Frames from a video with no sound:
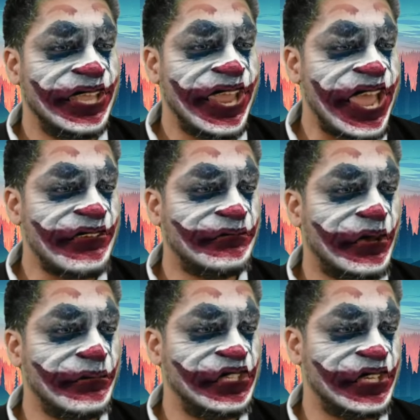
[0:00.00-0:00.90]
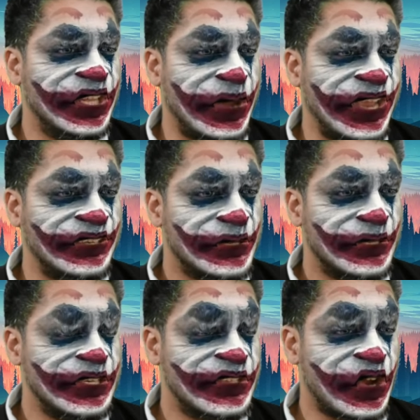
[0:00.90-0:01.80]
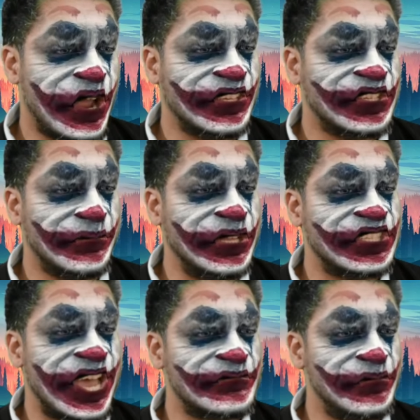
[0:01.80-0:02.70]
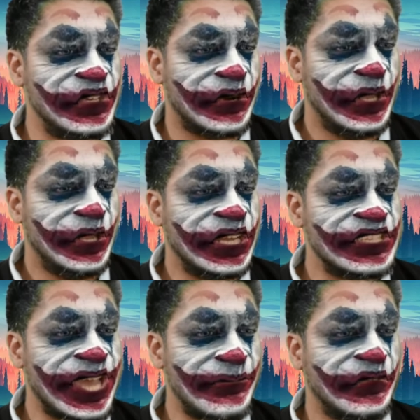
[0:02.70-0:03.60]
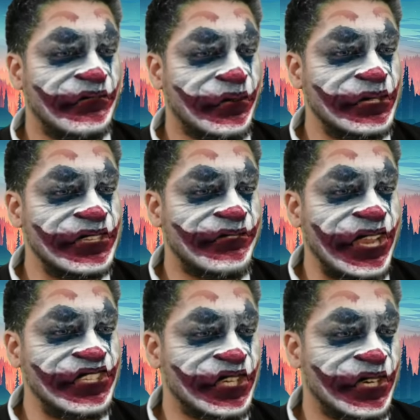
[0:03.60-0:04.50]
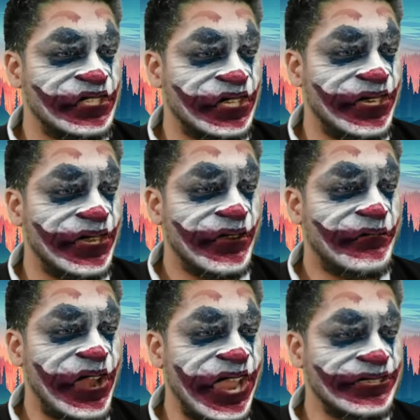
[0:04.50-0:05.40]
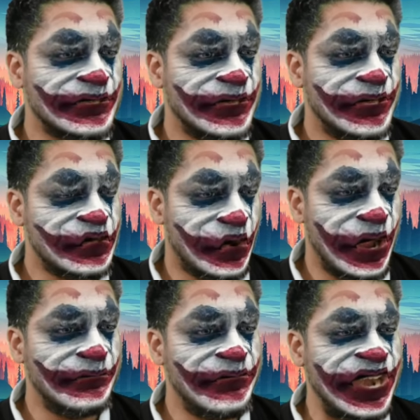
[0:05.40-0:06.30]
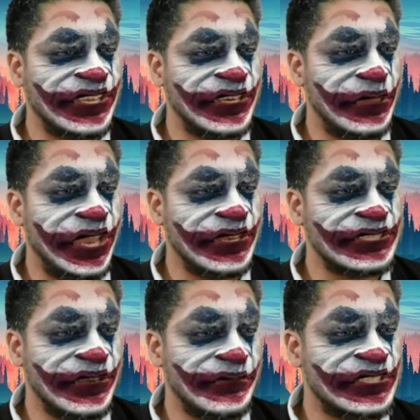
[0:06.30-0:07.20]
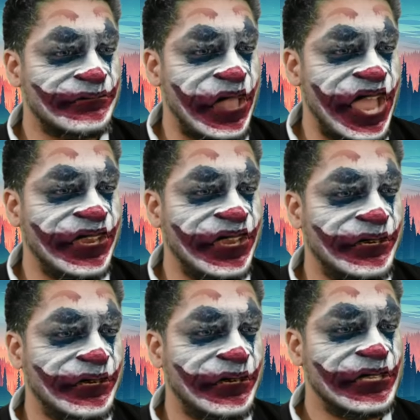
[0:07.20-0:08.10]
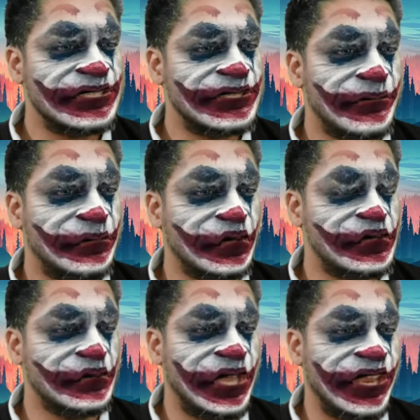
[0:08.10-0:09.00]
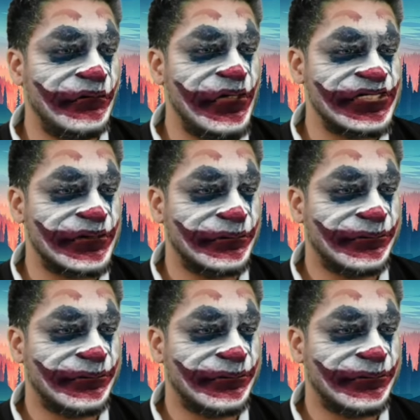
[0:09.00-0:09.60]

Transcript: have one mission in mind: destroy the German transmitter atop a fortified church in France so American planes can supply air support to the invasion.